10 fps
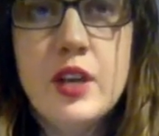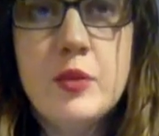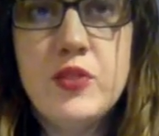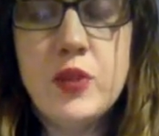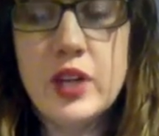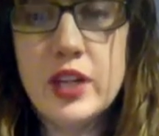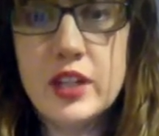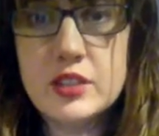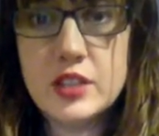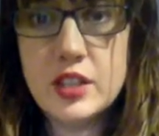
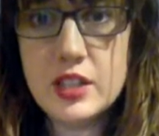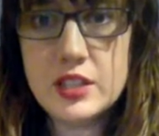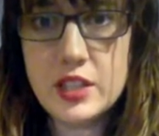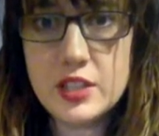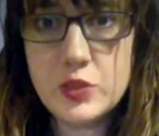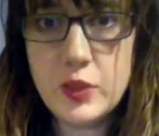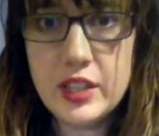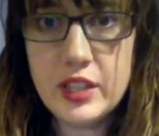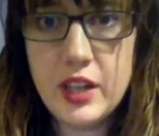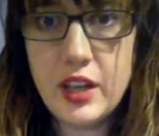before turning to this
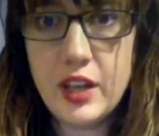one,